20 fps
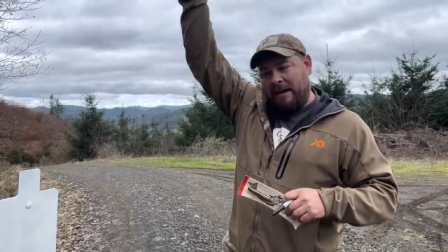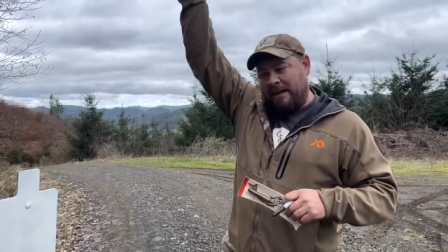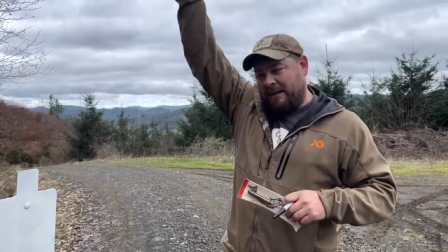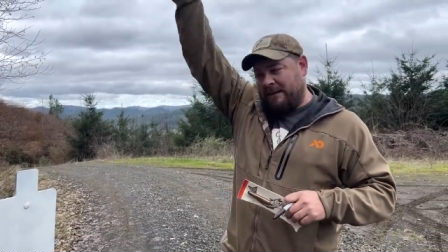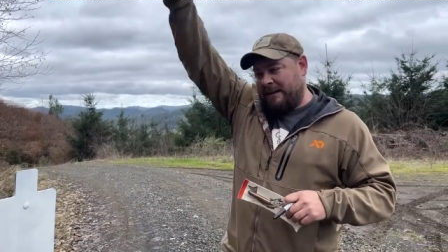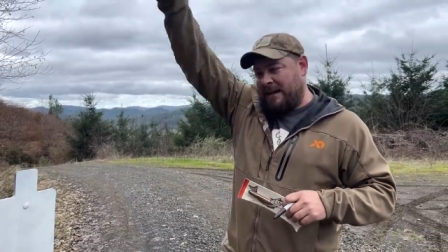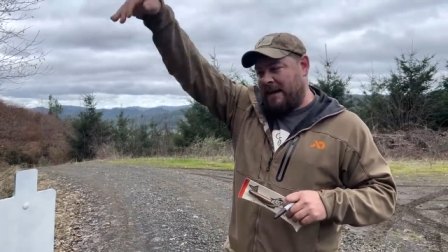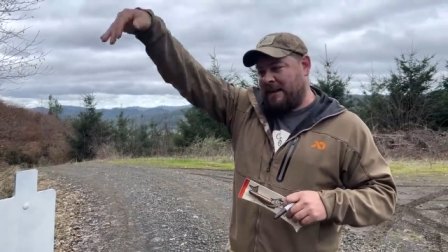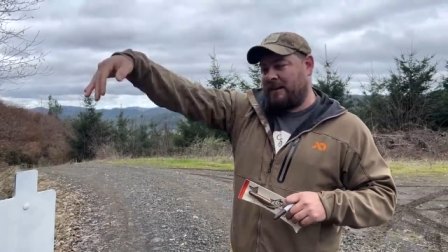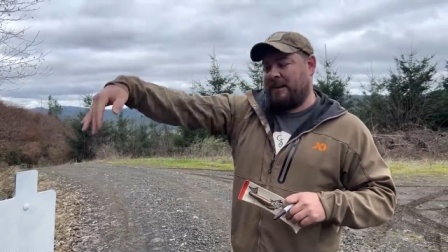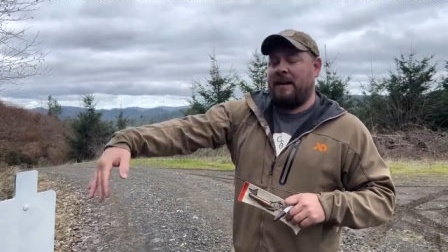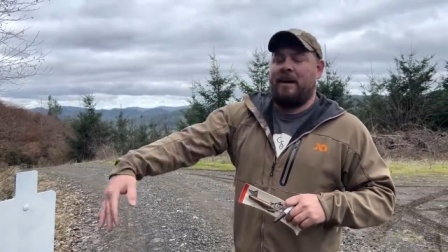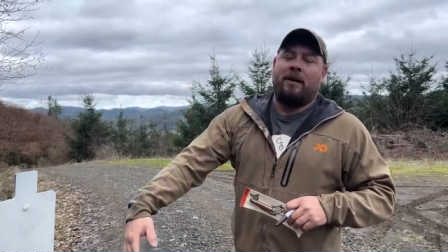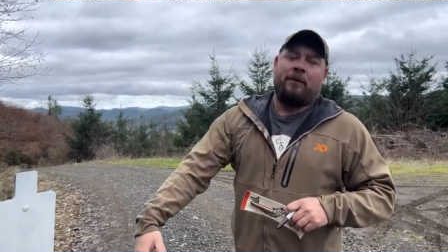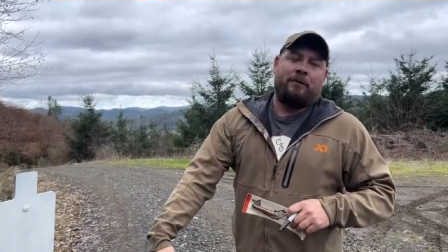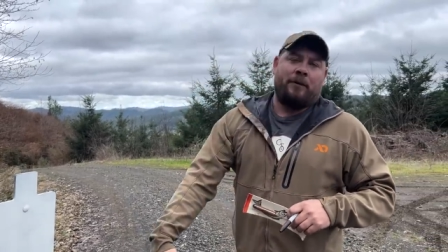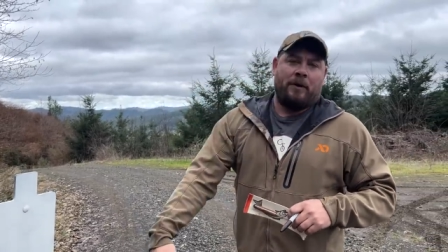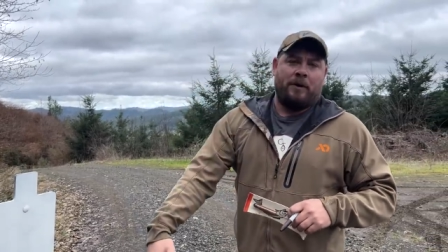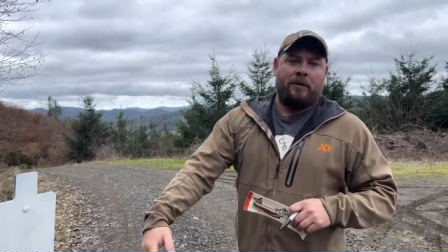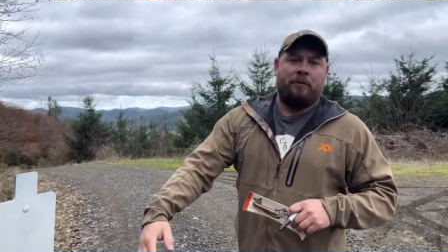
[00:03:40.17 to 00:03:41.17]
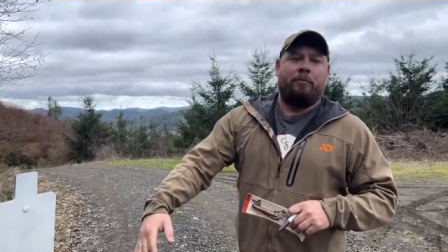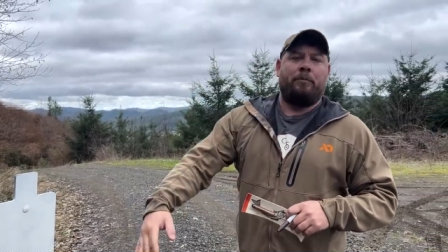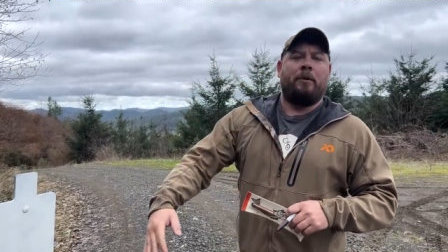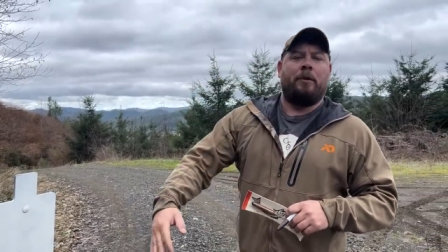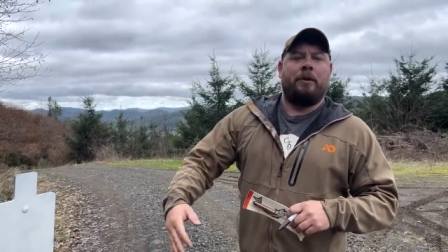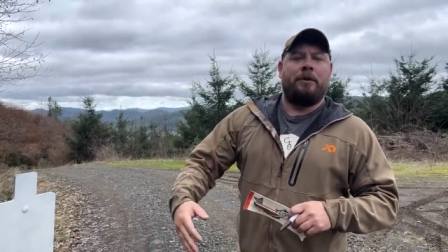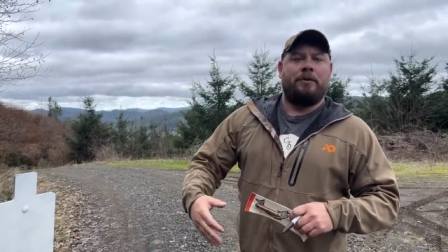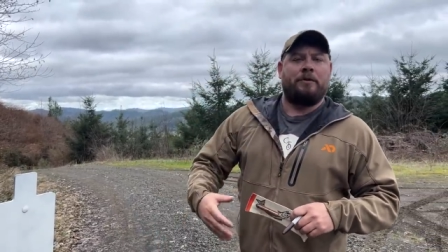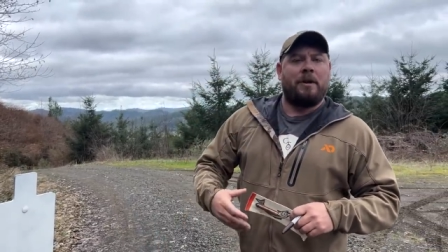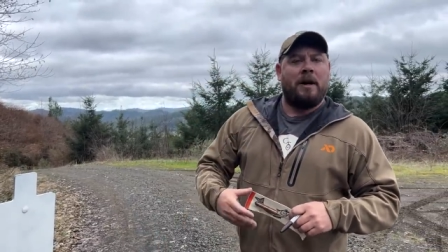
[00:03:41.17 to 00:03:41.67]
exactly how far your
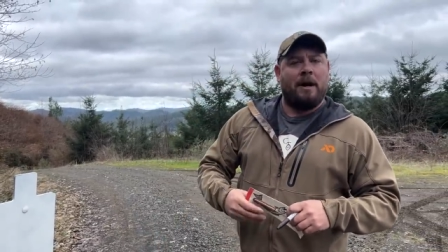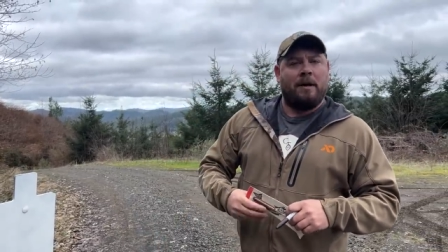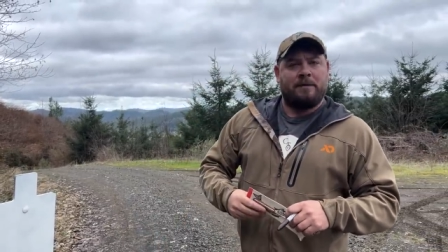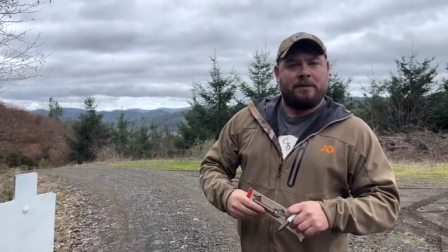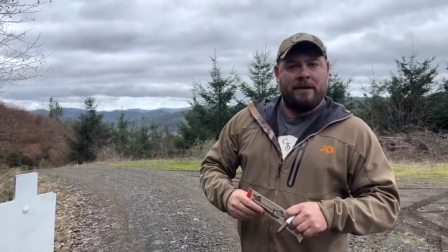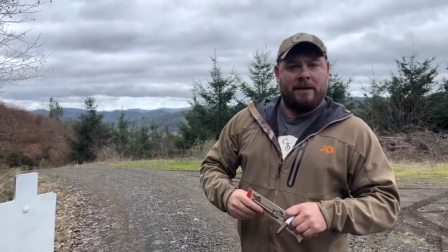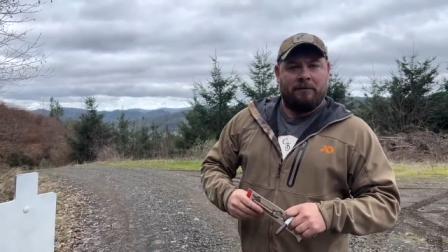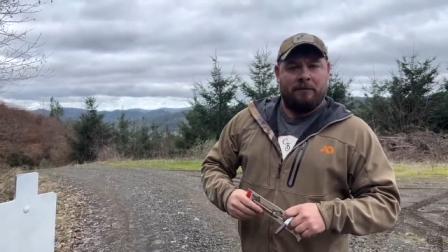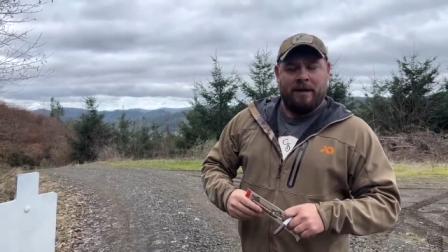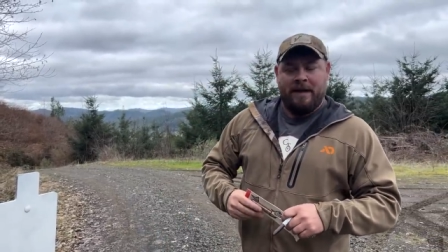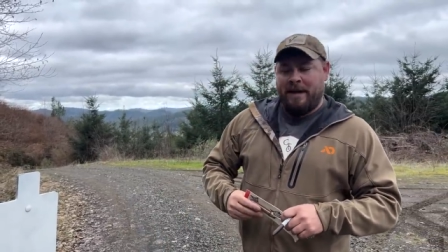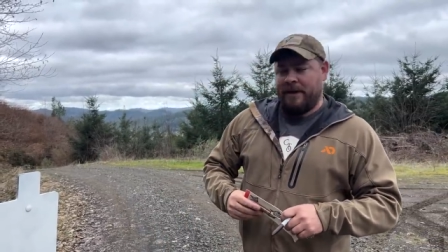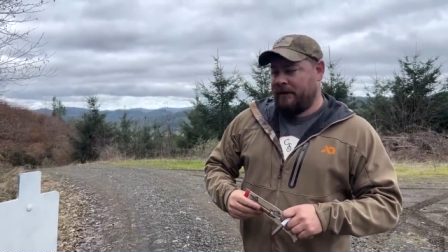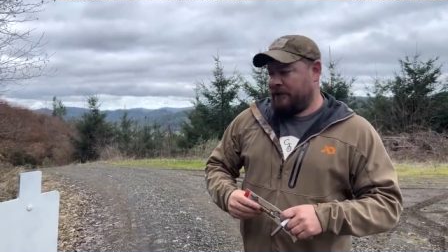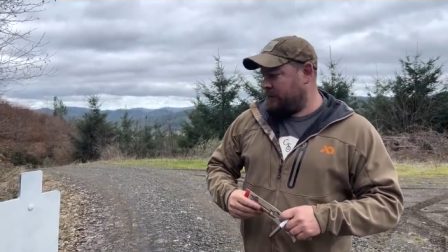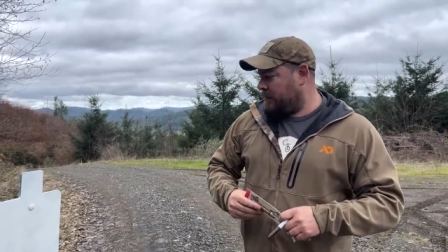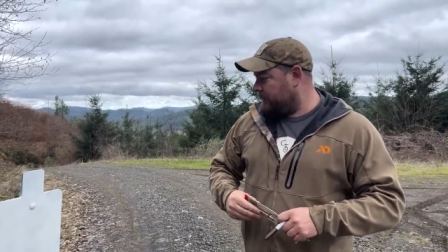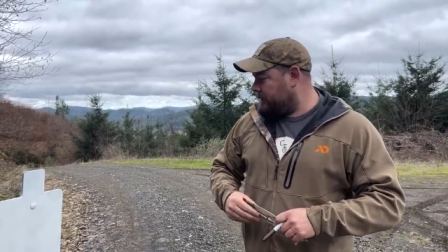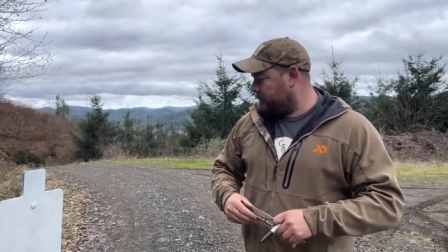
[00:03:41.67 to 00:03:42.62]
bullet drops at range.